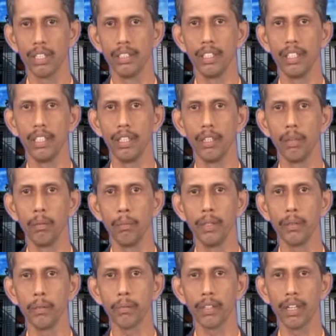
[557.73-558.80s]
the
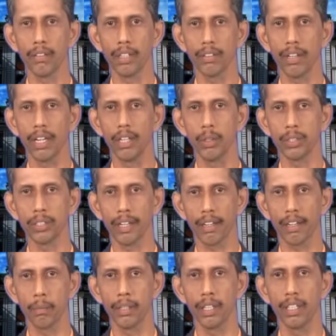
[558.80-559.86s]
minimum cover values
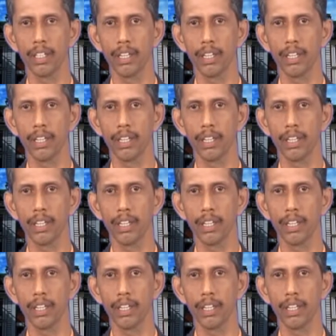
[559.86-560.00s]
recommended